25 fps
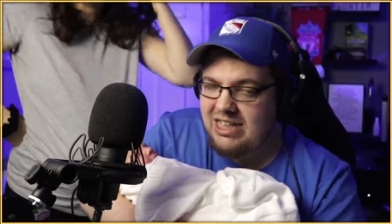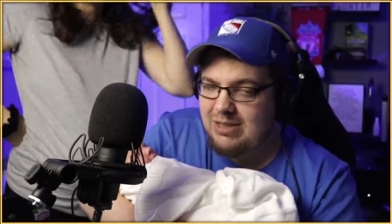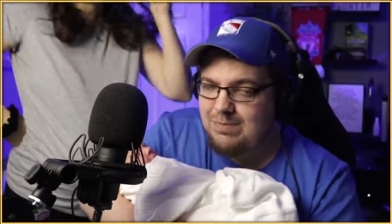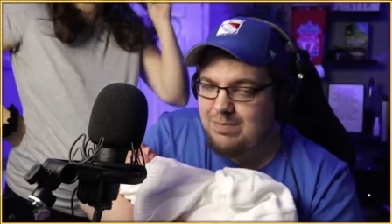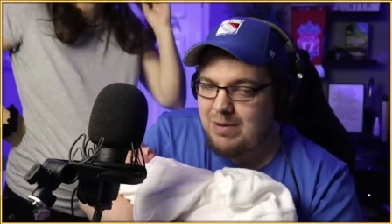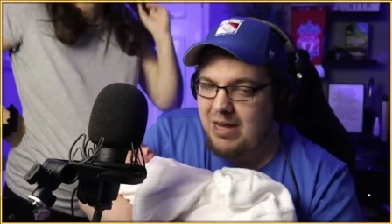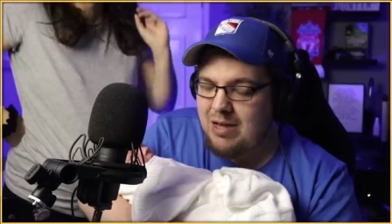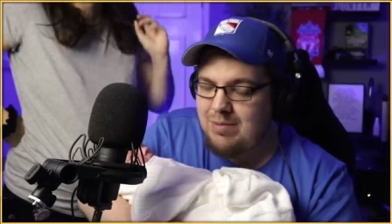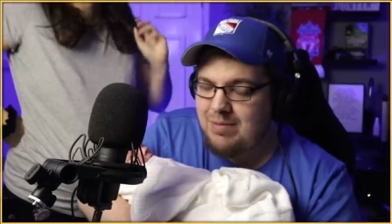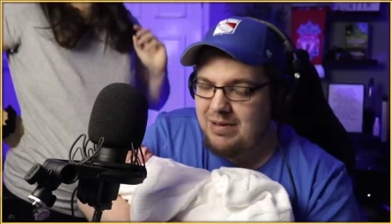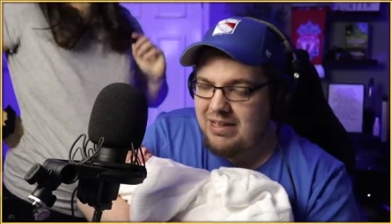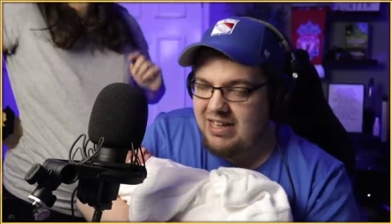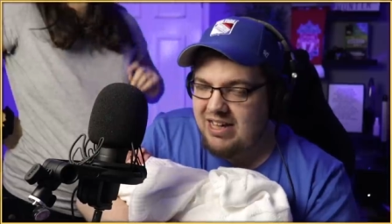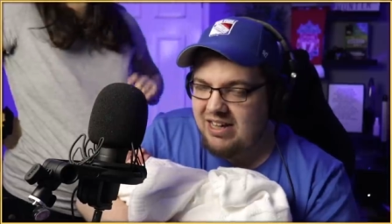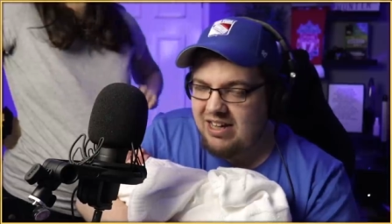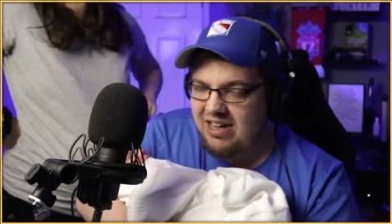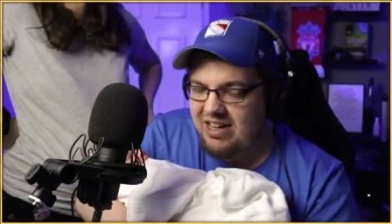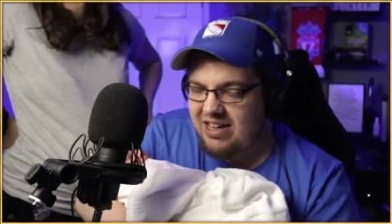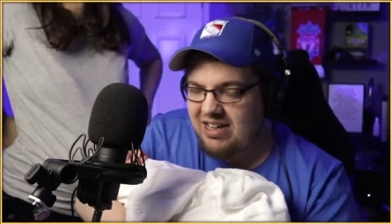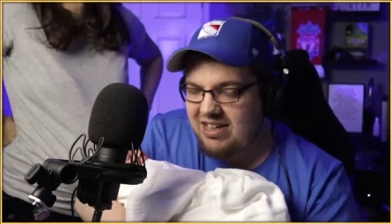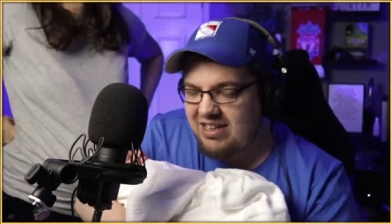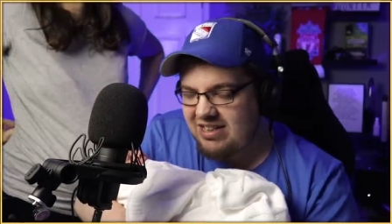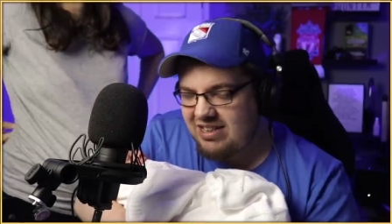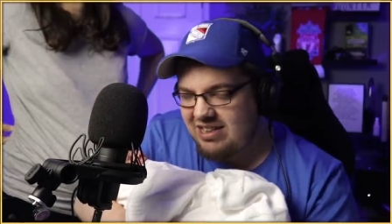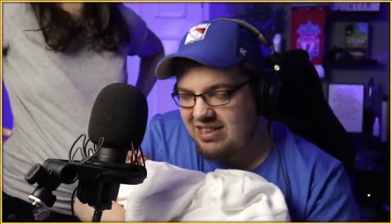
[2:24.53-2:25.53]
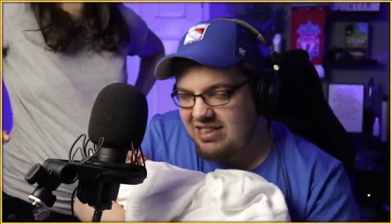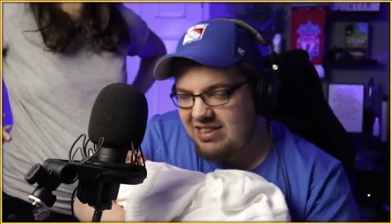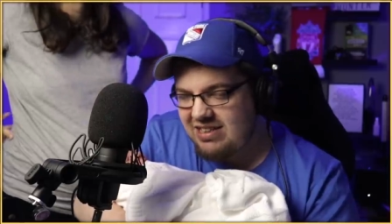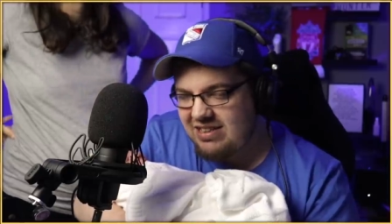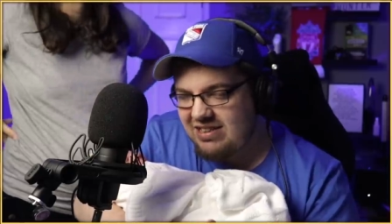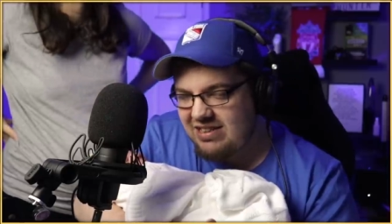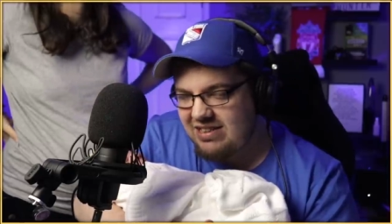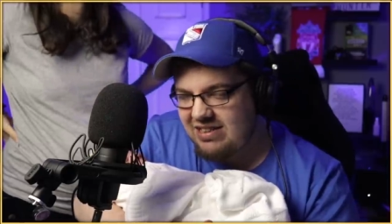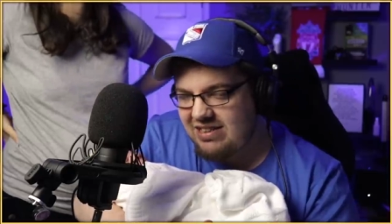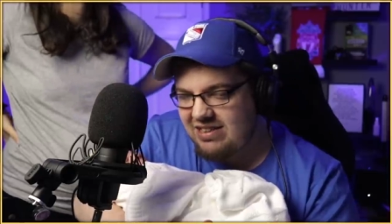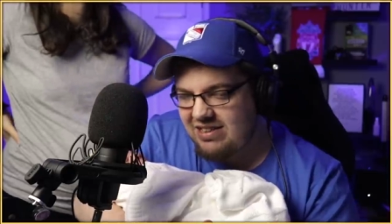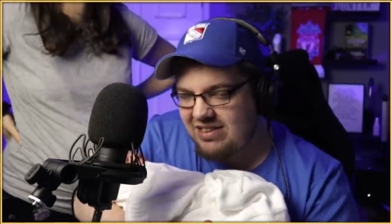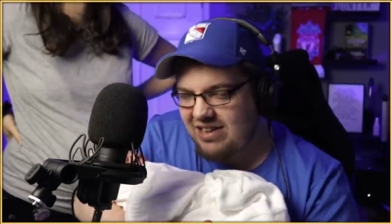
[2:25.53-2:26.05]
it's baby car.
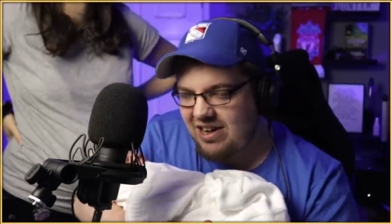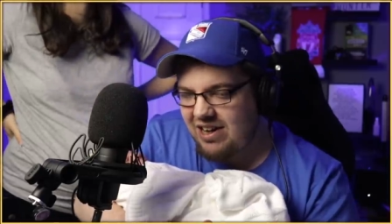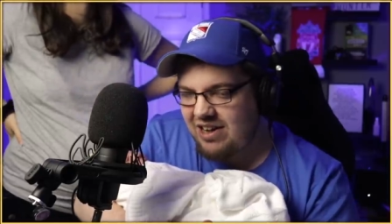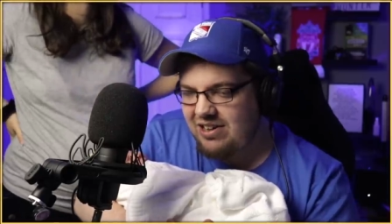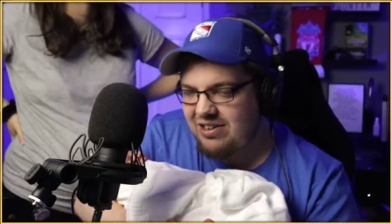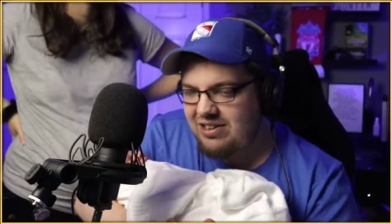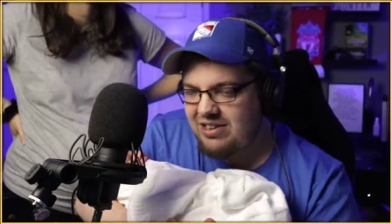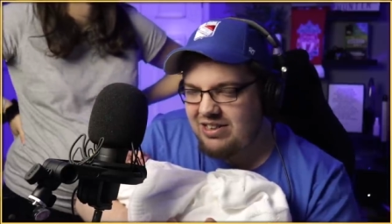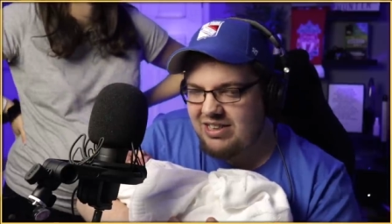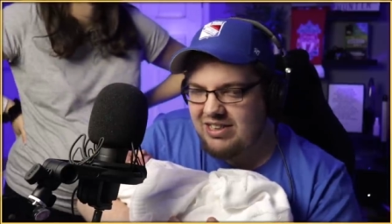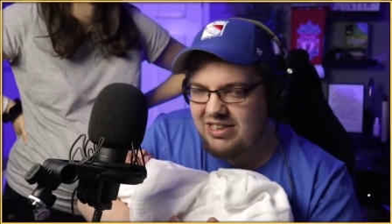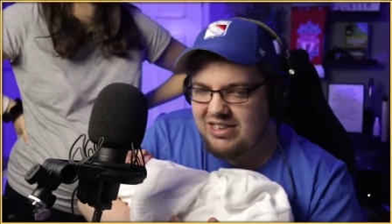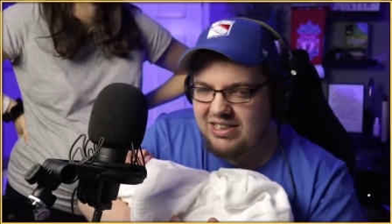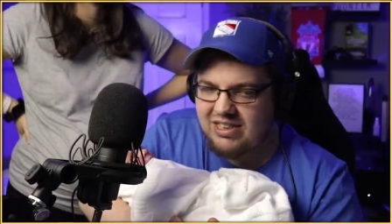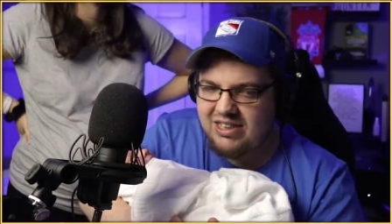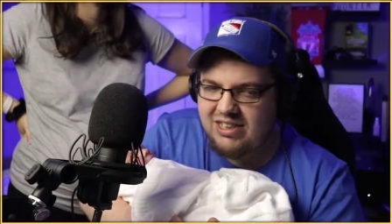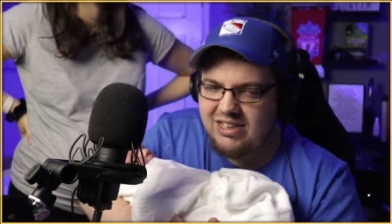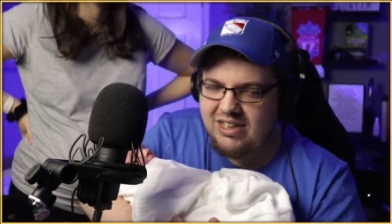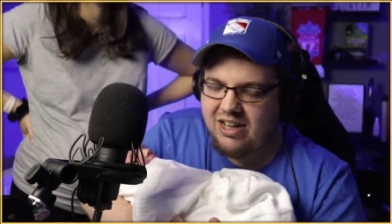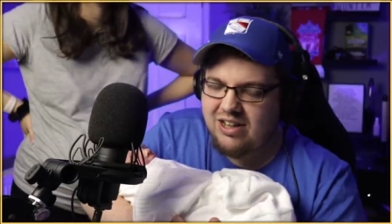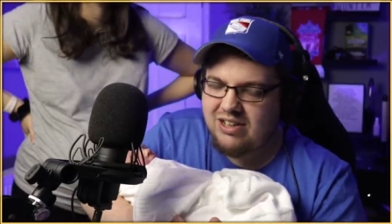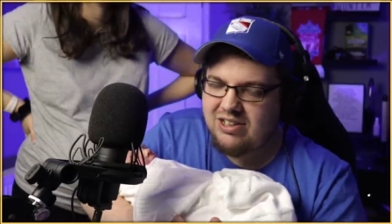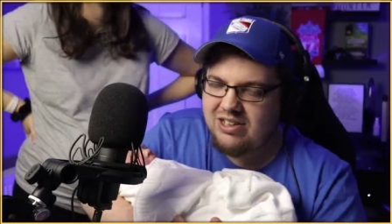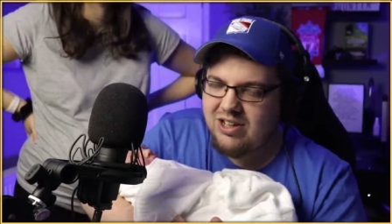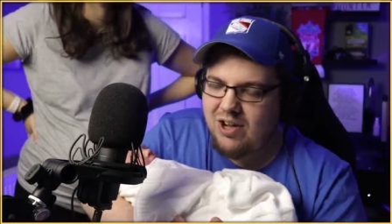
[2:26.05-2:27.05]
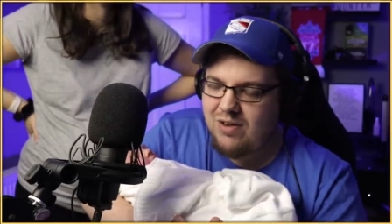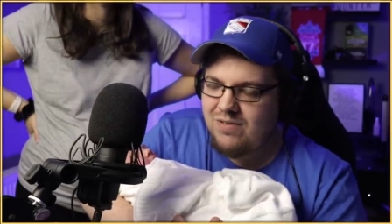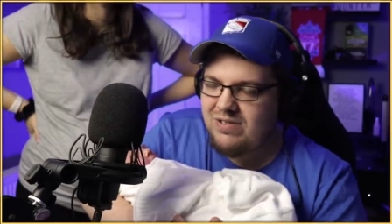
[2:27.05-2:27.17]
So you know,